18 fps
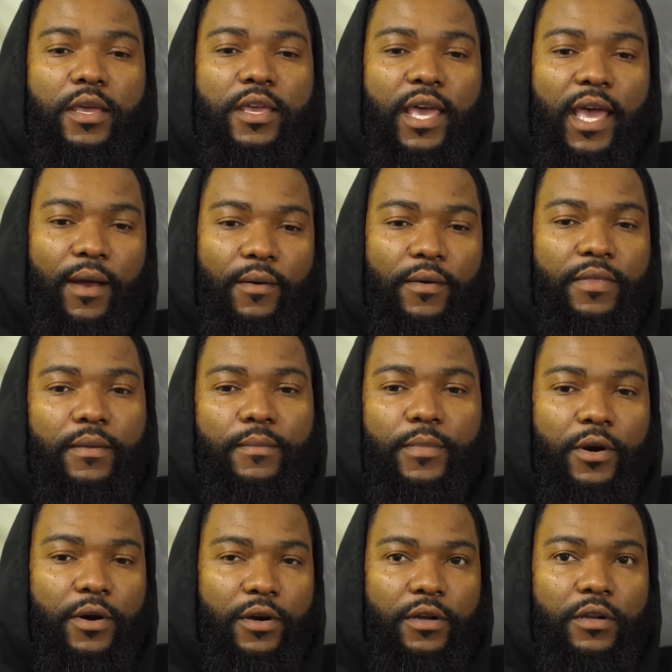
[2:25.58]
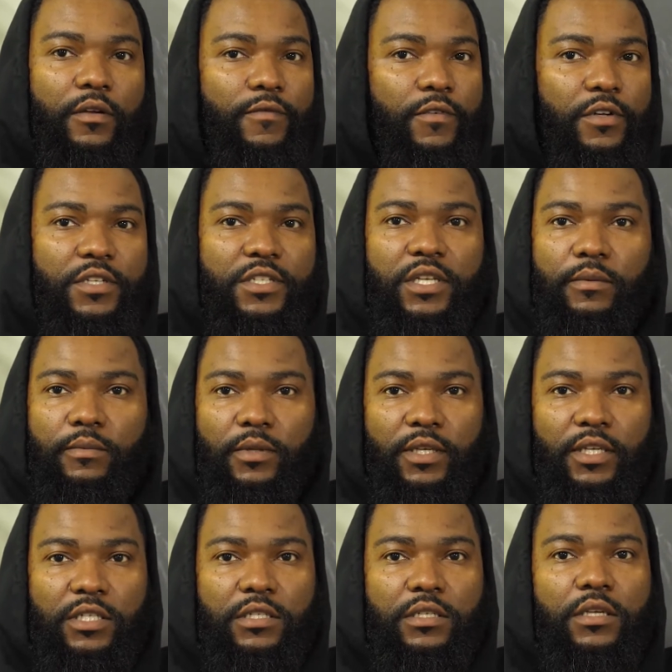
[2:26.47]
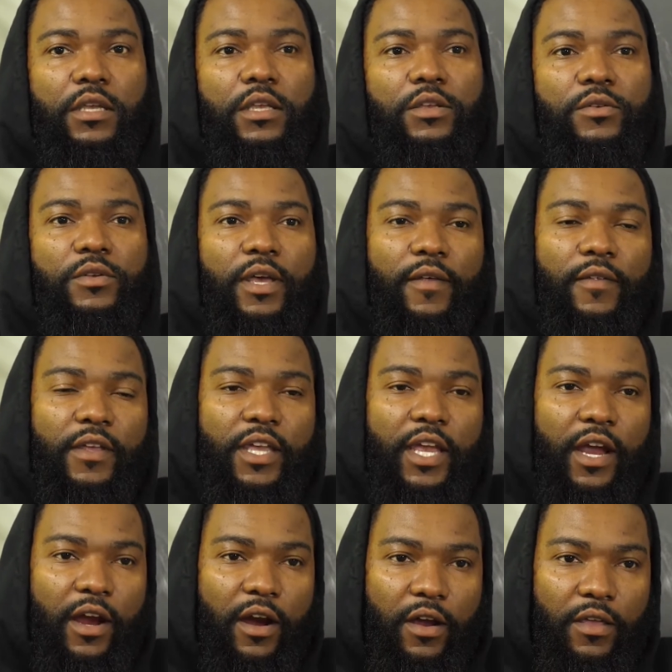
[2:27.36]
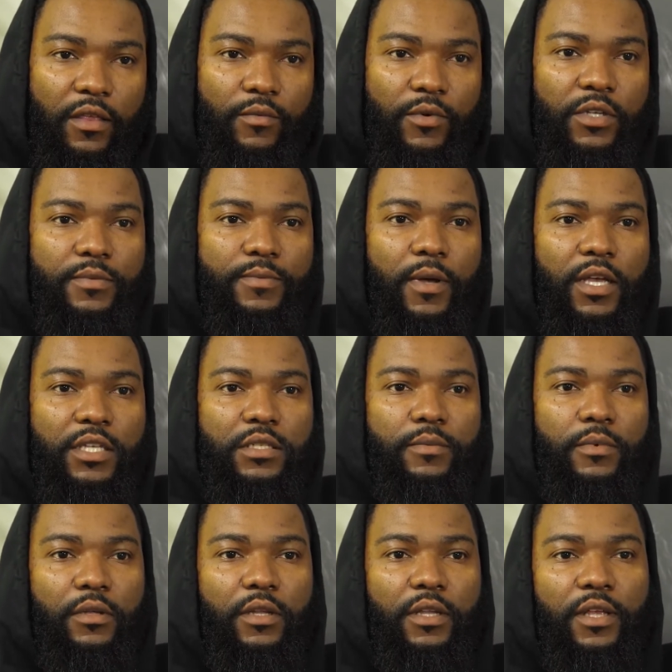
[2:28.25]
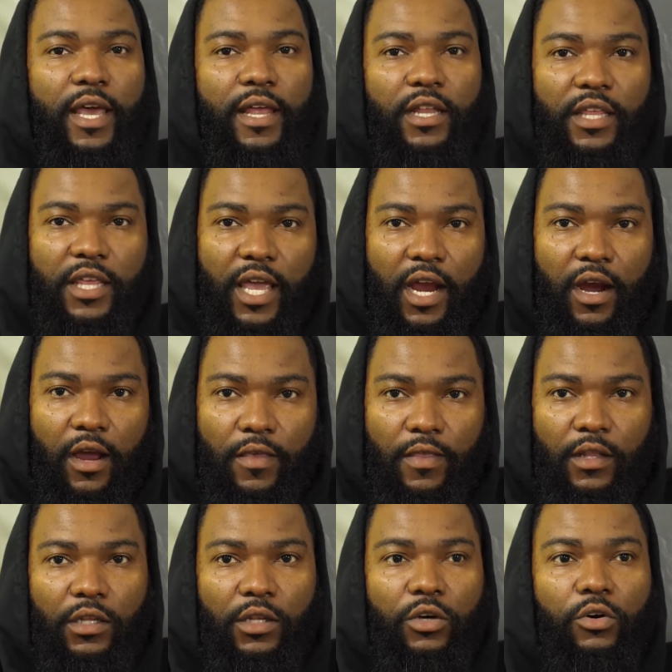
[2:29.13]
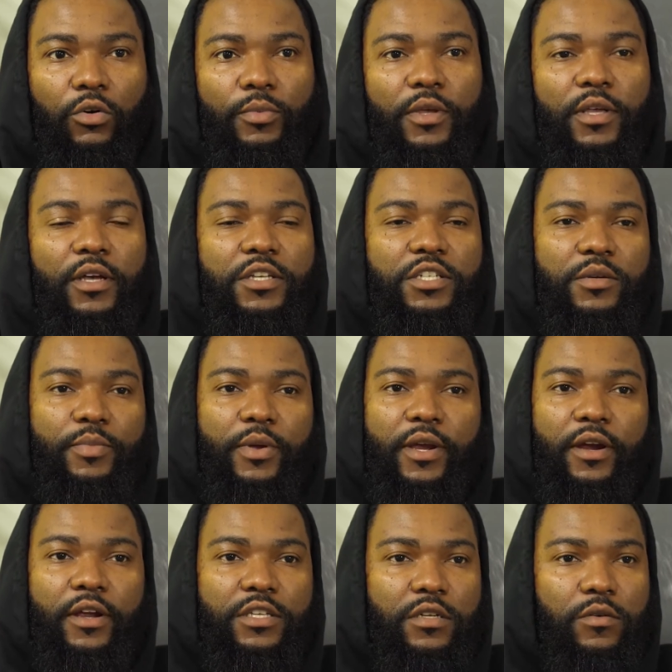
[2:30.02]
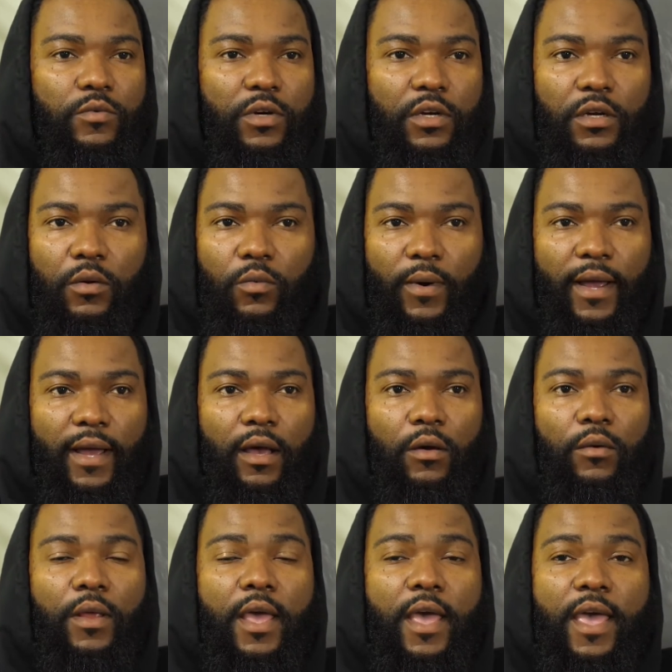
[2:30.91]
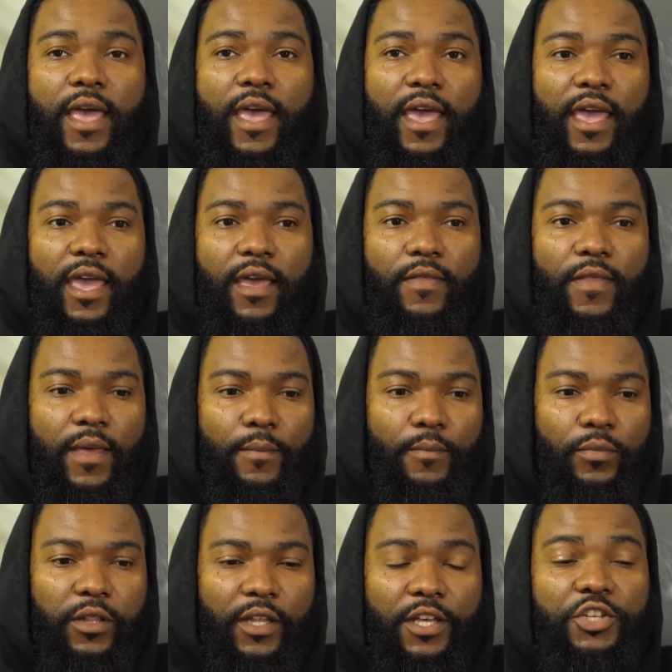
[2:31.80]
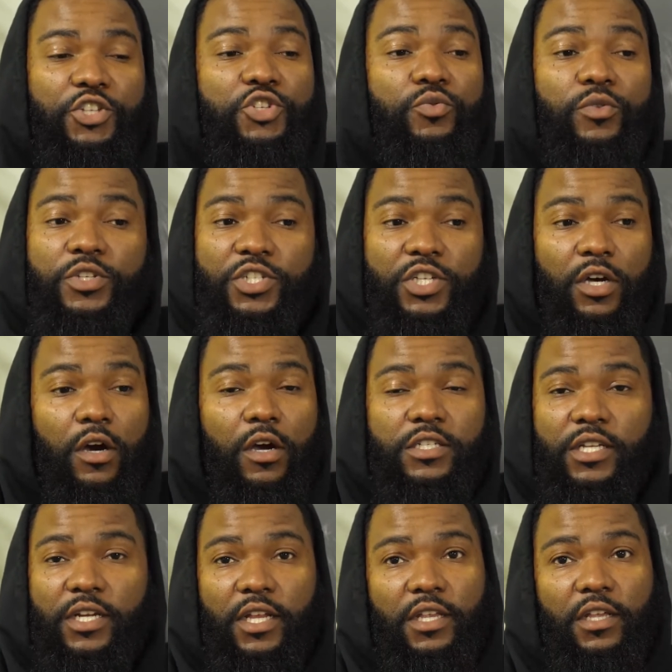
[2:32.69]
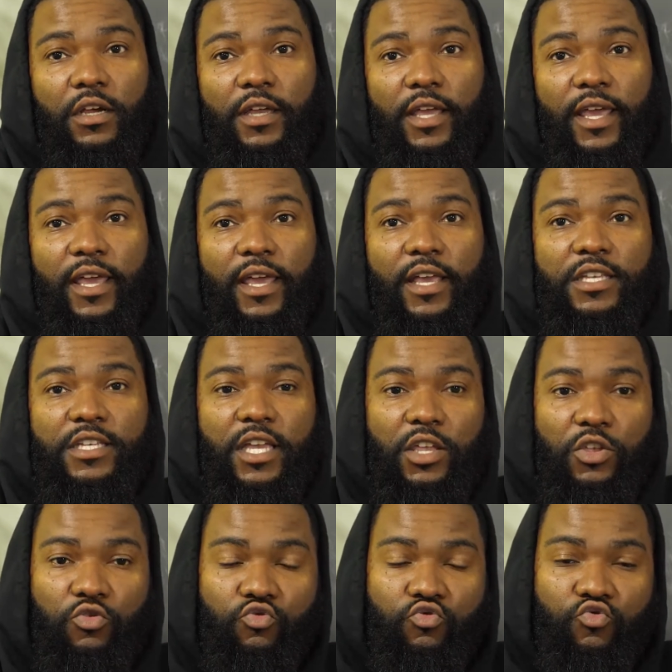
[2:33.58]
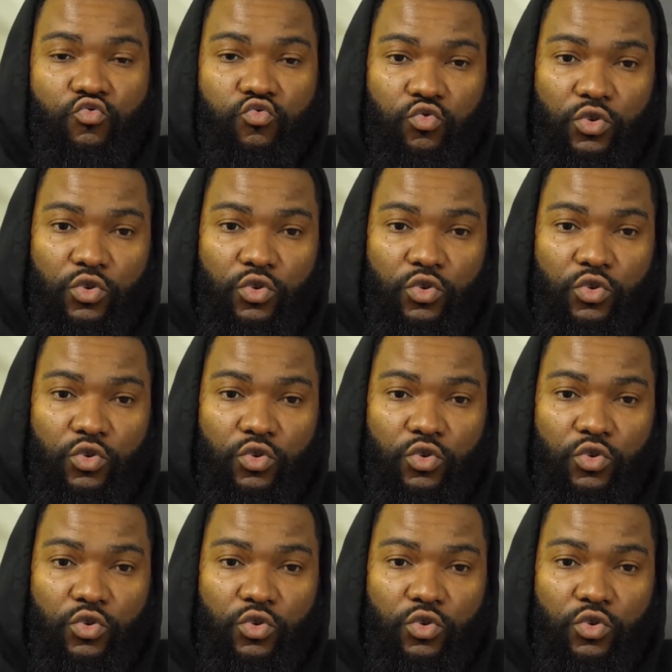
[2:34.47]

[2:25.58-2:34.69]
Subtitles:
carry the burden of your siblings. You had to carry the responsibility, you had to carry the load because your parents are running around and they placed you in charge at a young age, and you